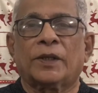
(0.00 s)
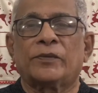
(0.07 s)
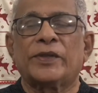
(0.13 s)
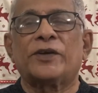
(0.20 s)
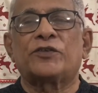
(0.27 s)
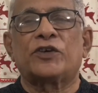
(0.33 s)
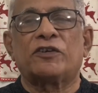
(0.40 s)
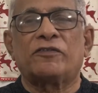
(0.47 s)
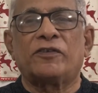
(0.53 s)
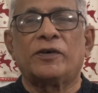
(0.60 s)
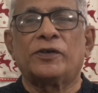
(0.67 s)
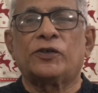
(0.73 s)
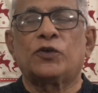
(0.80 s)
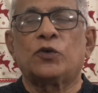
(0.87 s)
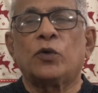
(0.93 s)
That
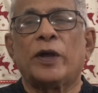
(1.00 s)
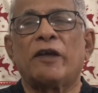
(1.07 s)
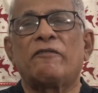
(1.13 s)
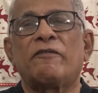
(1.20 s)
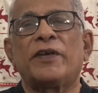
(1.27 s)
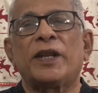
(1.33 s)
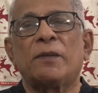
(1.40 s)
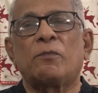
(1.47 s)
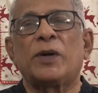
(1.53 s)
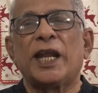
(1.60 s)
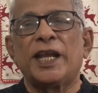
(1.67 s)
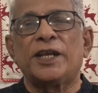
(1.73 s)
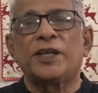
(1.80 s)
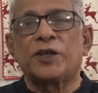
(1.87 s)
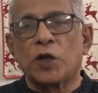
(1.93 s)
refers to a very
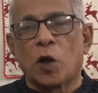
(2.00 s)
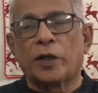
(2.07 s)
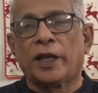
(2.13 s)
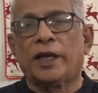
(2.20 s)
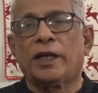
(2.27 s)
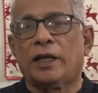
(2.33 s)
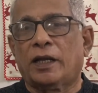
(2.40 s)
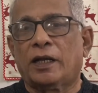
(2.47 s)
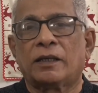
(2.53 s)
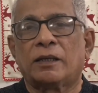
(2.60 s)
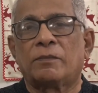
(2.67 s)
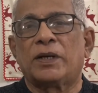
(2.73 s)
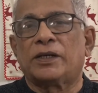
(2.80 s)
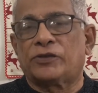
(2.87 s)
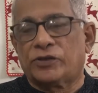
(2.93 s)
plain talking
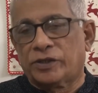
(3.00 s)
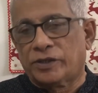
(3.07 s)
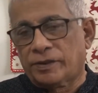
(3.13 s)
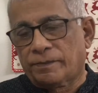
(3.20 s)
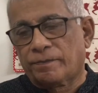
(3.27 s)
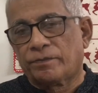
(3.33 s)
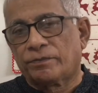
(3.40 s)
person.